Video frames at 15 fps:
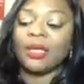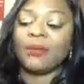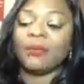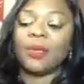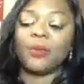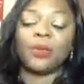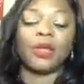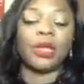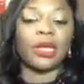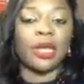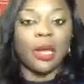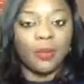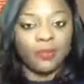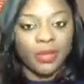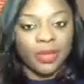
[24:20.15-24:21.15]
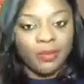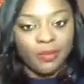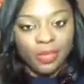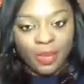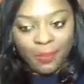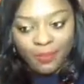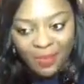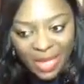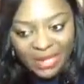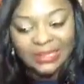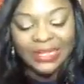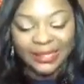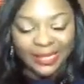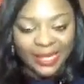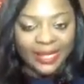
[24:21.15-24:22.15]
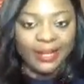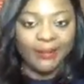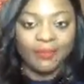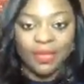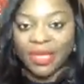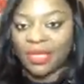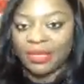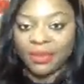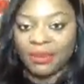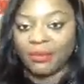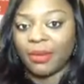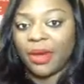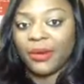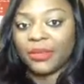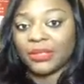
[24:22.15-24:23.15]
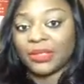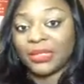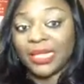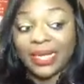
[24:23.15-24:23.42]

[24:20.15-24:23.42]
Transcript: People are not being the best that they can be in their marriages,